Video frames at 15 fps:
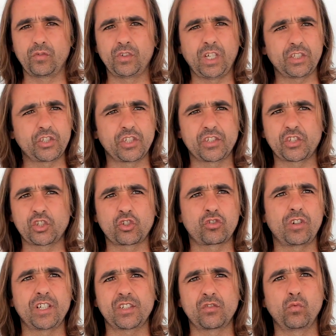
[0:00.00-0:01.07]
not just
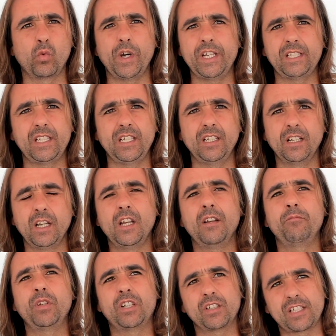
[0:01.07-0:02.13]
trust waiting,
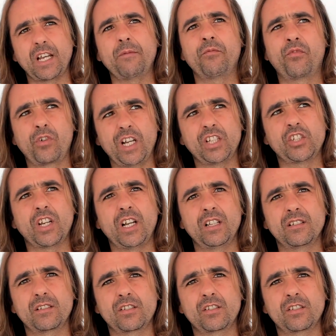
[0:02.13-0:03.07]
because I'm fragile,